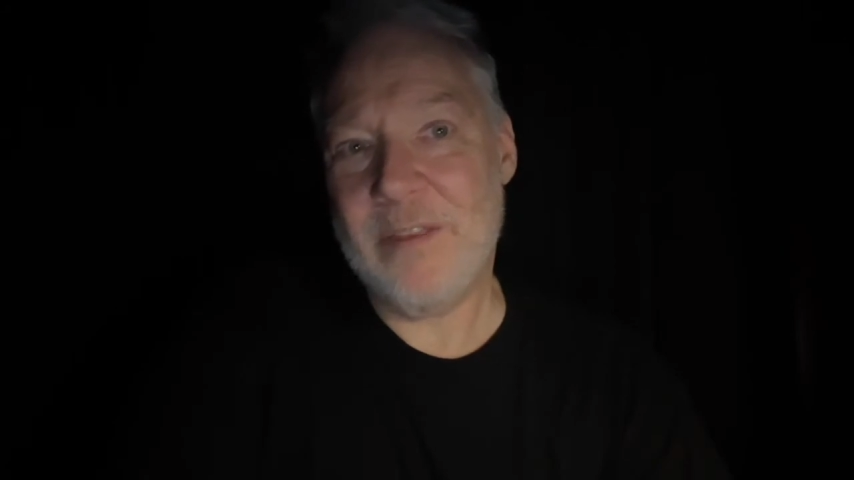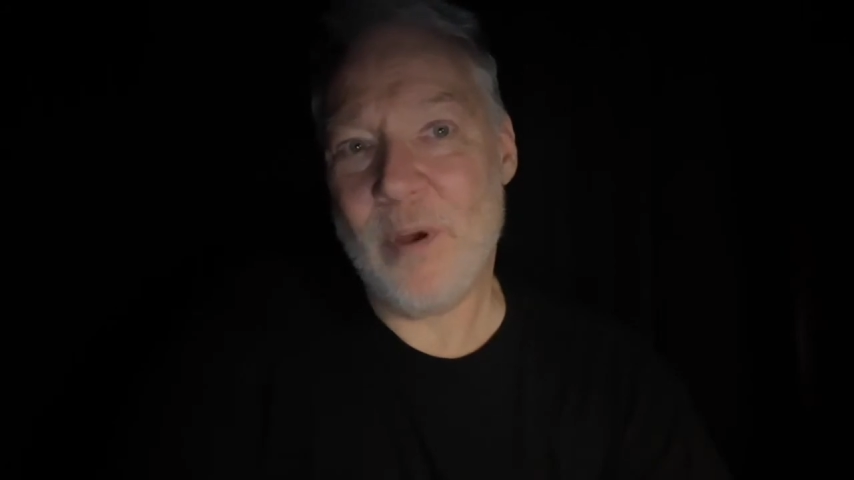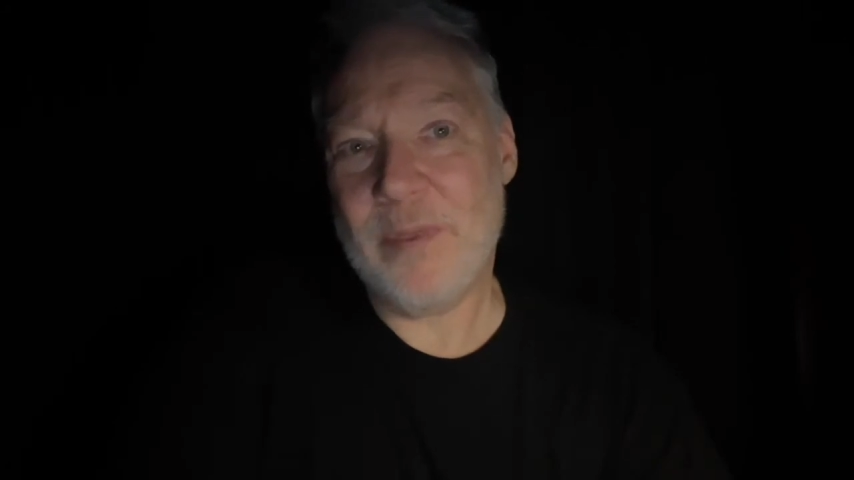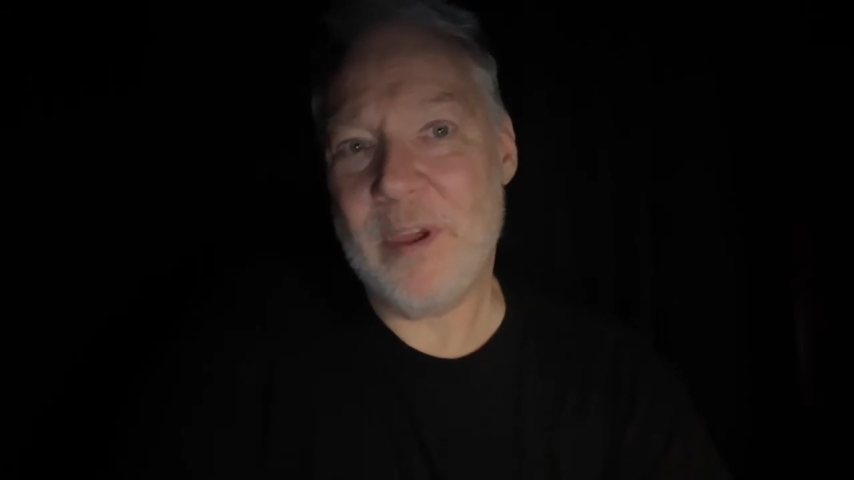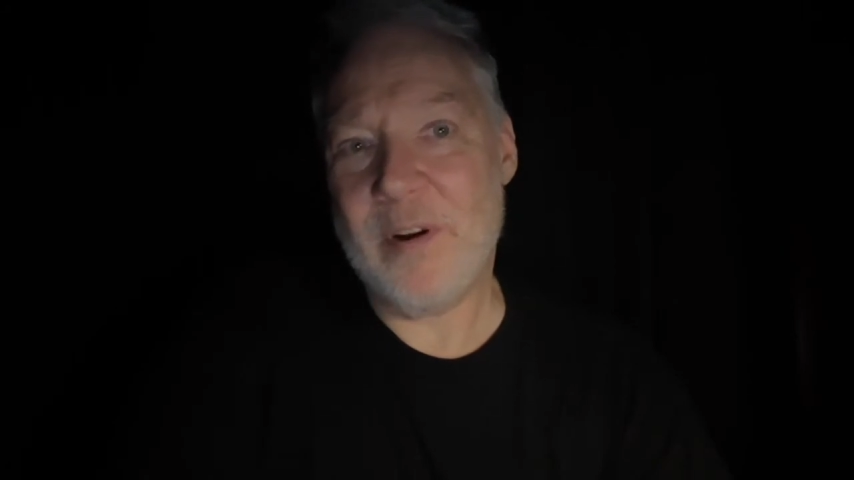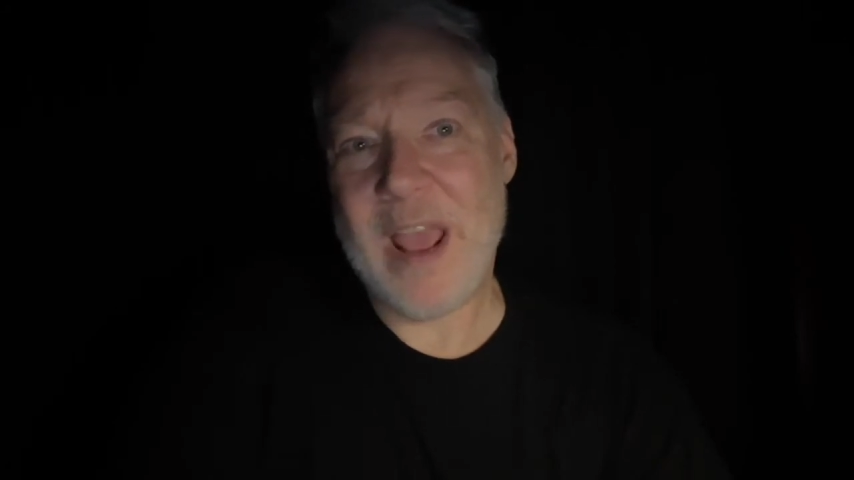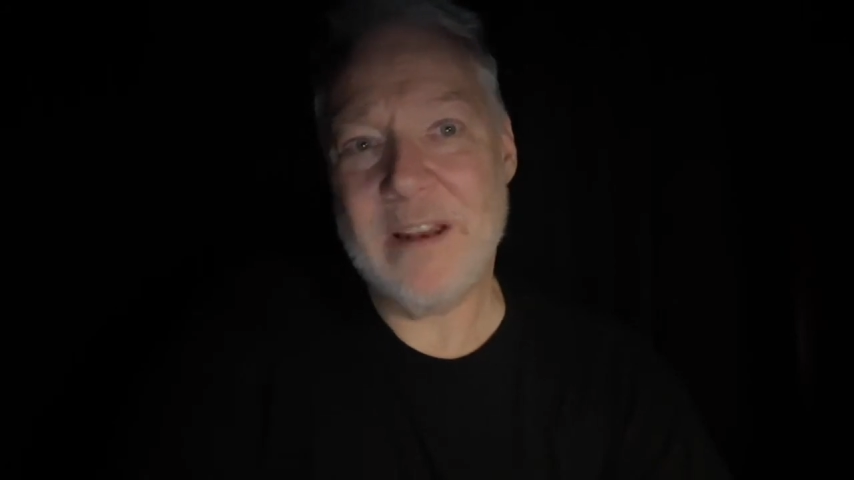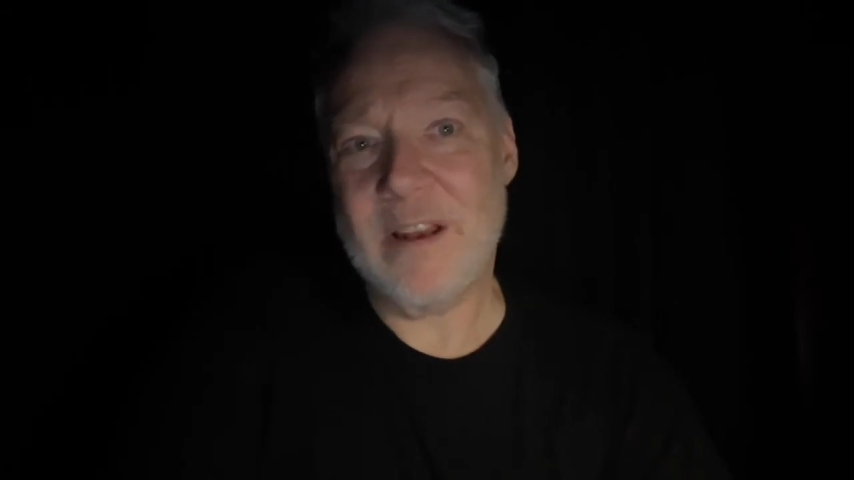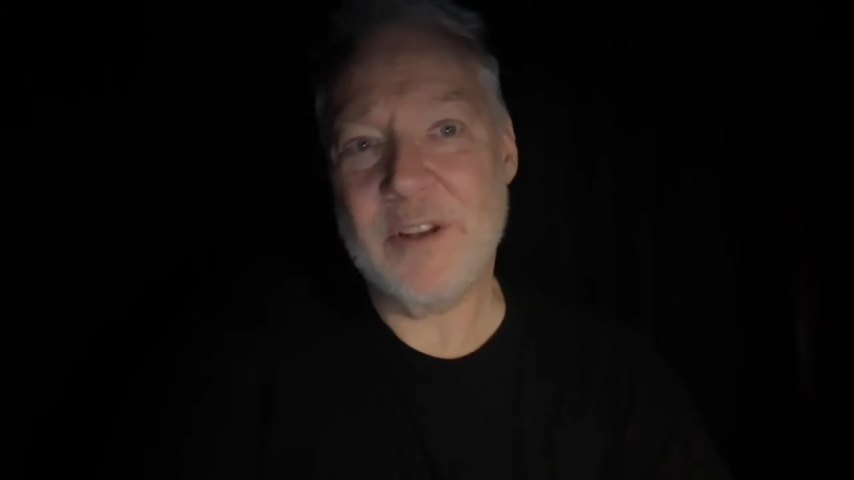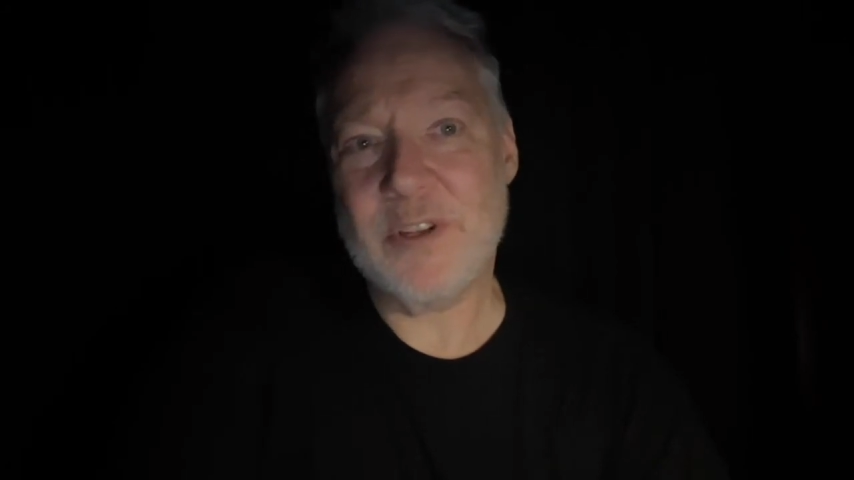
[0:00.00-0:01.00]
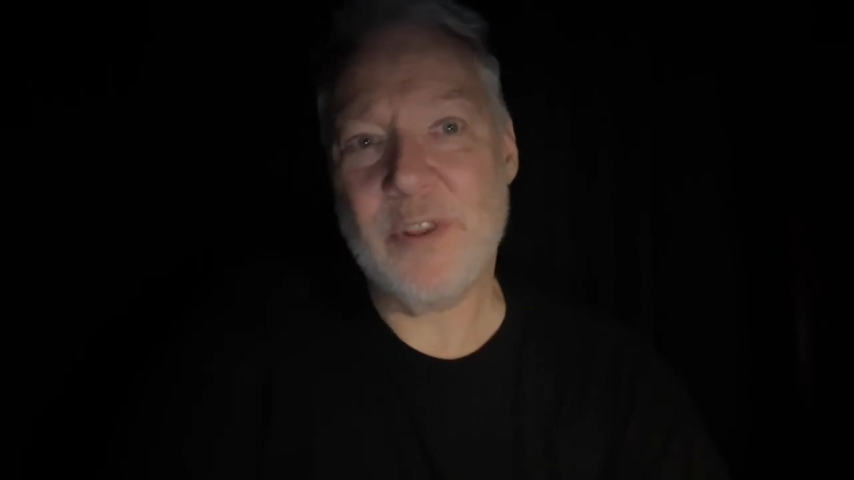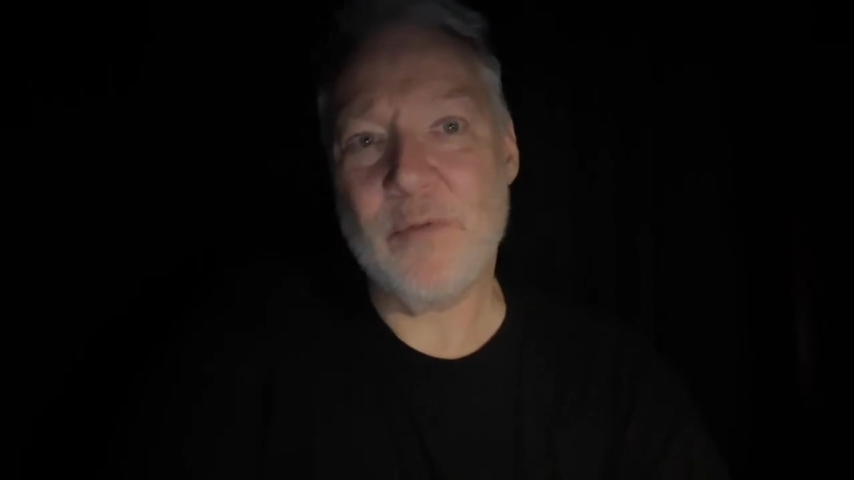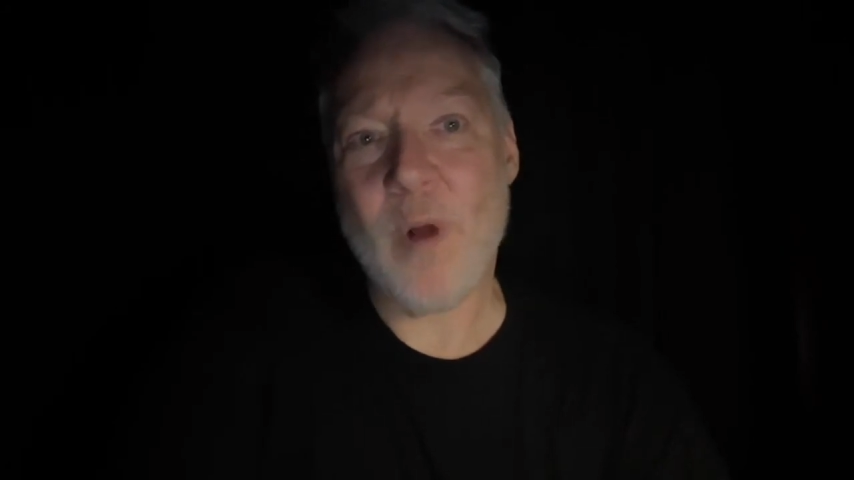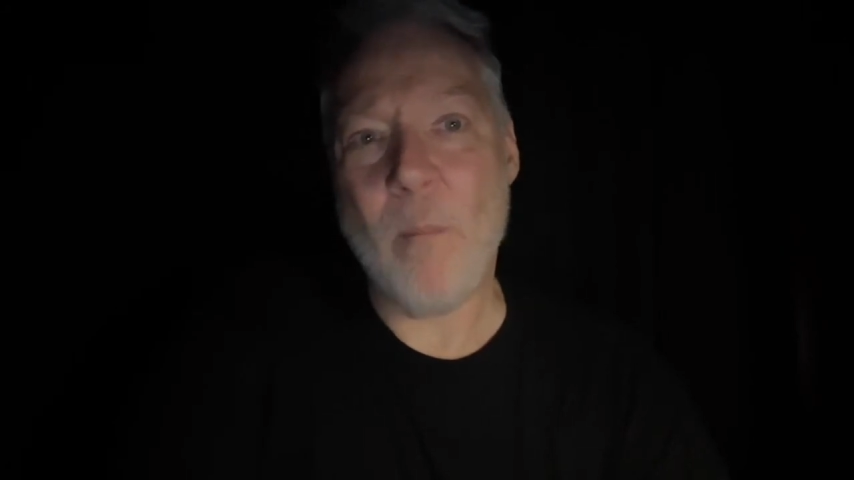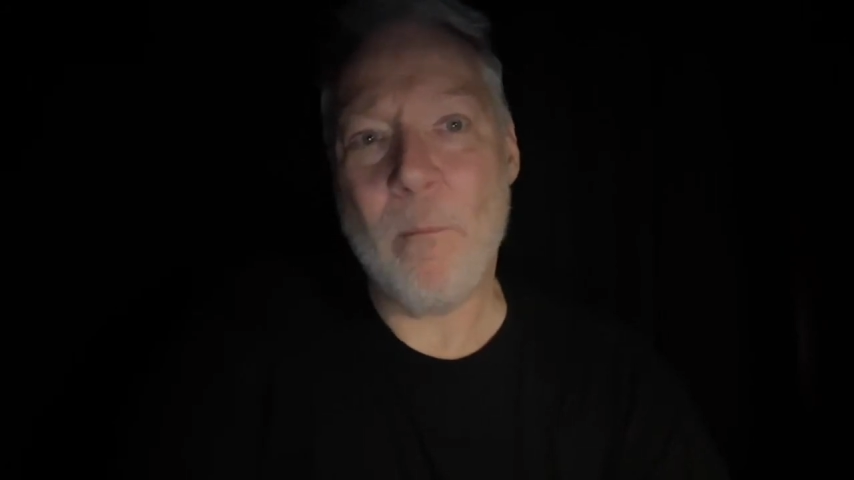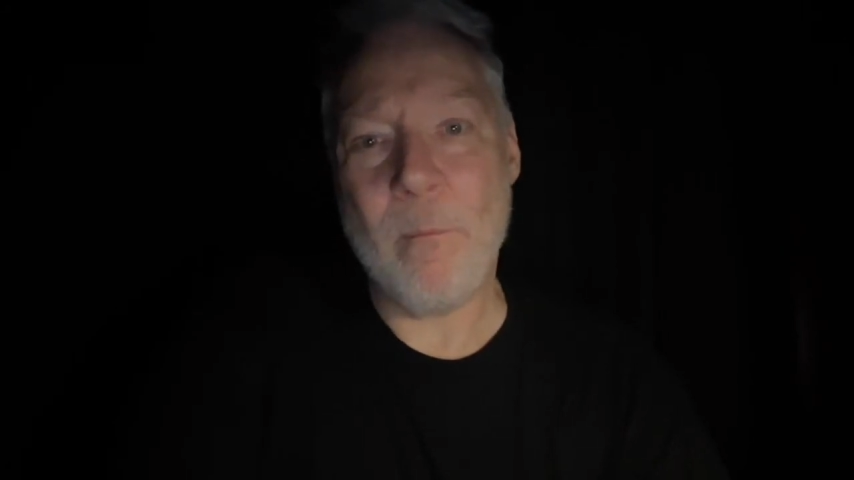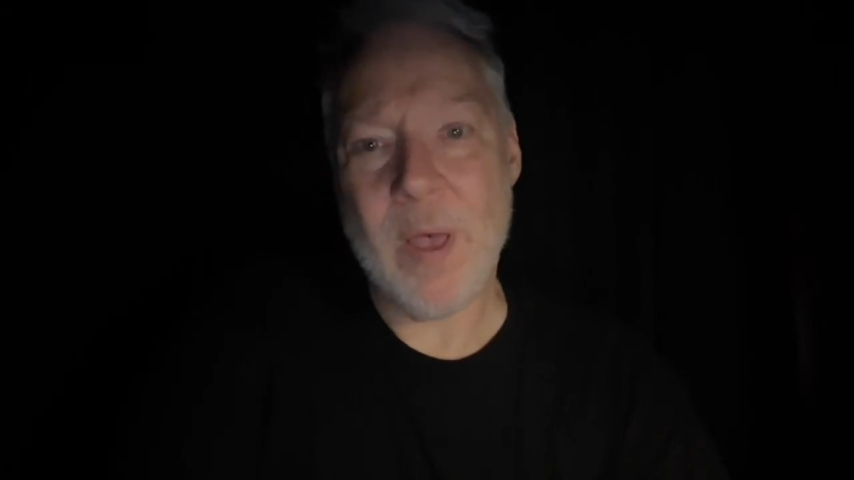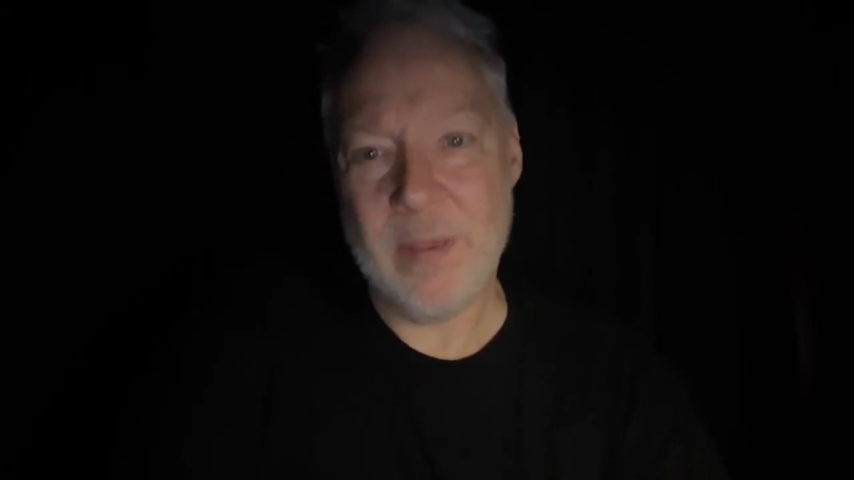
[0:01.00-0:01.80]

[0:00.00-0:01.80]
thought their endless thrum